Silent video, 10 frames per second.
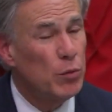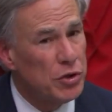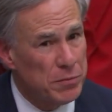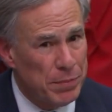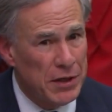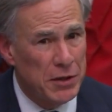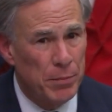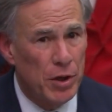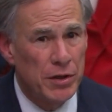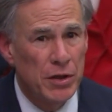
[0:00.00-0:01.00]
it will depend
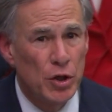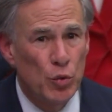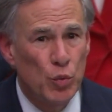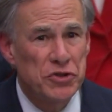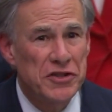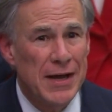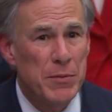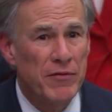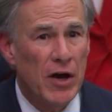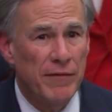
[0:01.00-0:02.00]
upon which type
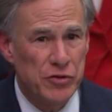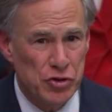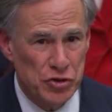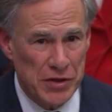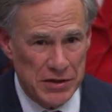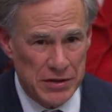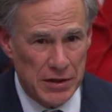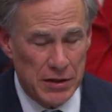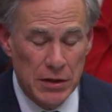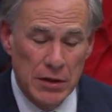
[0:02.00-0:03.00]
of officers they
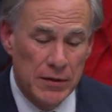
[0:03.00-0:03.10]
send.